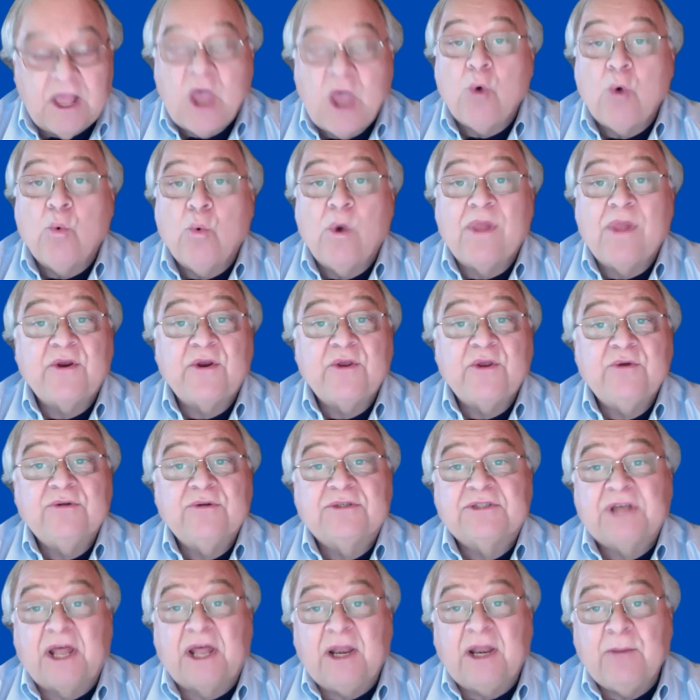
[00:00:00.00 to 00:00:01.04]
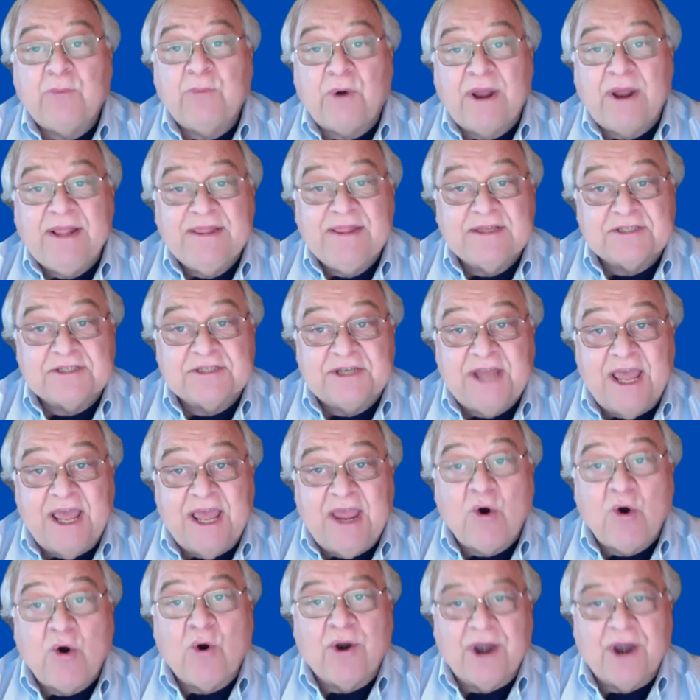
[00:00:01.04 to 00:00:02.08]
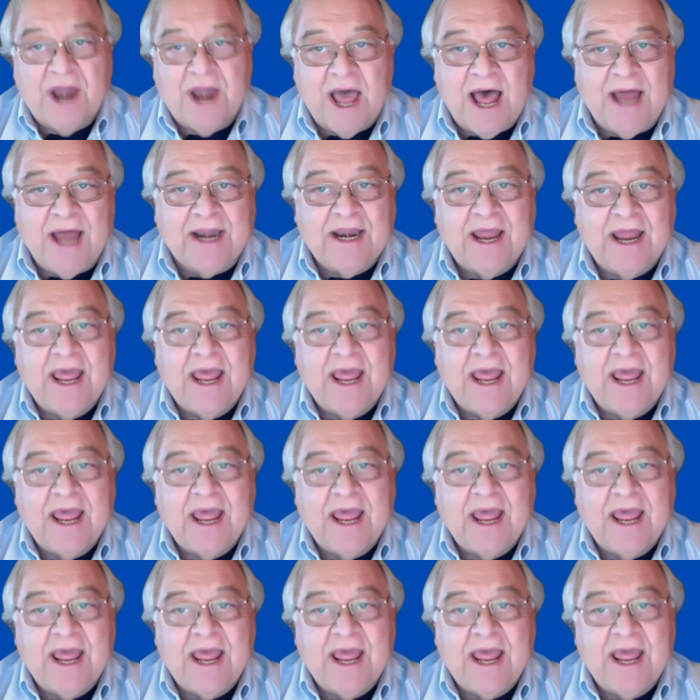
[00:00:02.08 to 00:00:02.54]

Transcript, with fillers: Whether you celebrate this day or not,